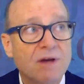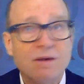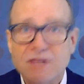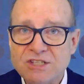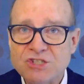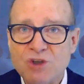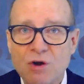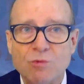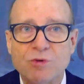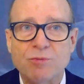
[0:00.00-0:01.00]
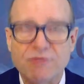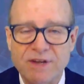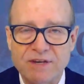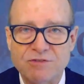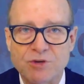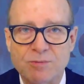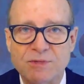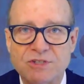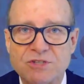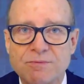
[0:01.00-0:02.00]
Let's start with preventive
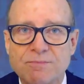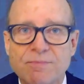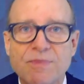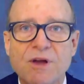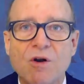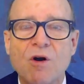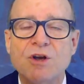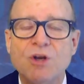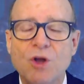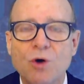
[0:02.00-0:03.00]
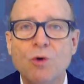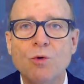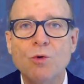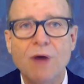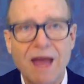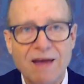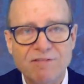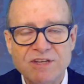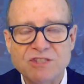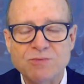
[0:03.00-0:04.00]
treatments. There are no
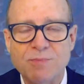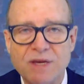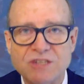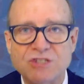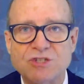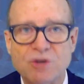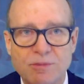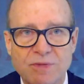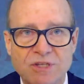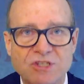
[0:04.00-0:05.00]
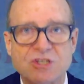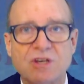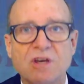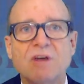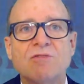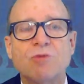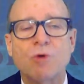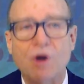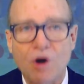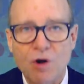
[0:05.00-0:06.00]
evidence-based treatments
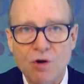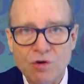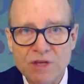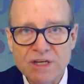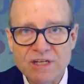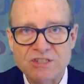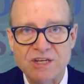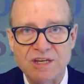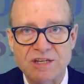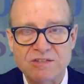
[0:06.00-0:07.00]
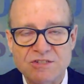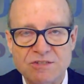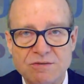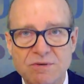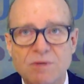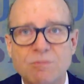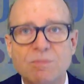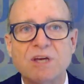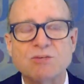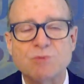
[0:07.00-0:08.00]
for early disease
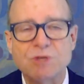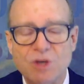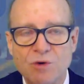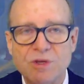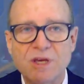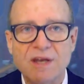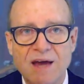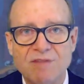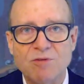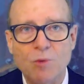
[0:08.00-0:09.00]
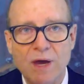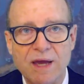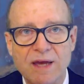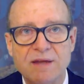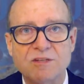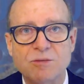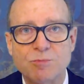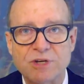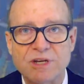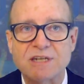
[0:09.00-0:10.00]
because we don't yet have a way to
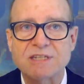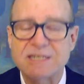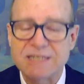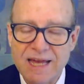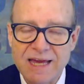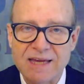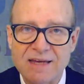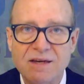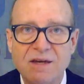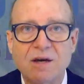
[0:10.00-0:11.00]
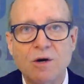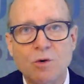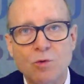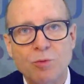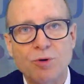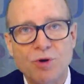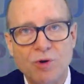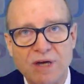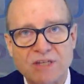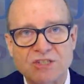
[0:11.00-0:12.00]
predict today who will
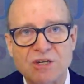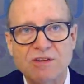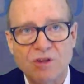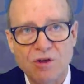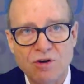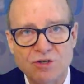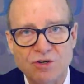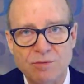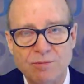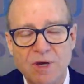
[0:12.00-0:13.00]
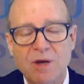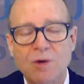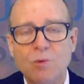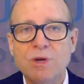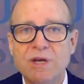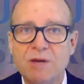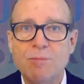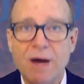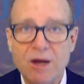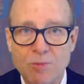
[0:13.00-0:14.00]
progress in the long term. We need a
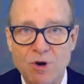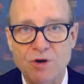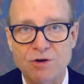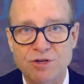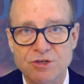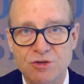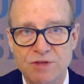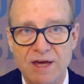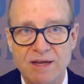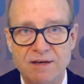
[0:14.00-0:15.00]
biomarker to do that.